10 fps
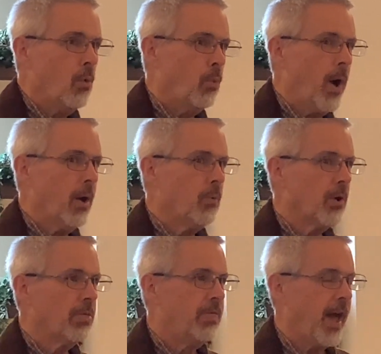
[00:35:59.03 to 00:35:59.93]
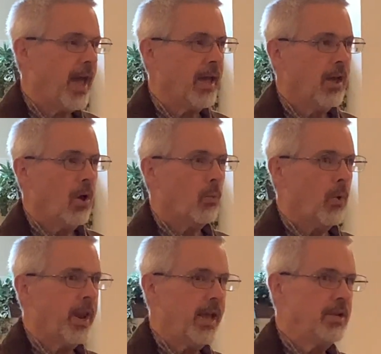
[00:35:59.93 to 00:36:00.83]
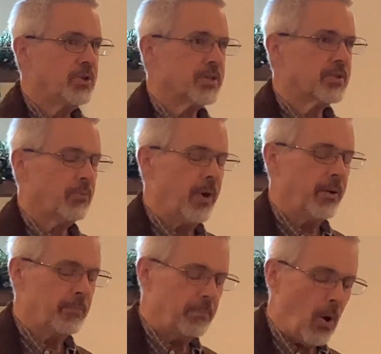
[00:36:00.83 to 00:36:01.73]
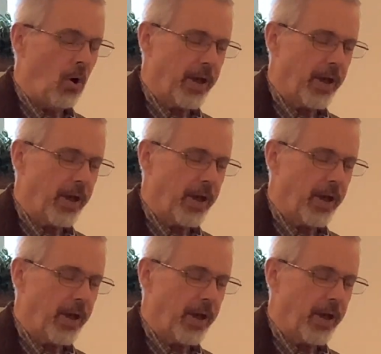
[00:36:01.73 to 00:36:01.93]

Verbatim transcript: Where were they when he just when Paul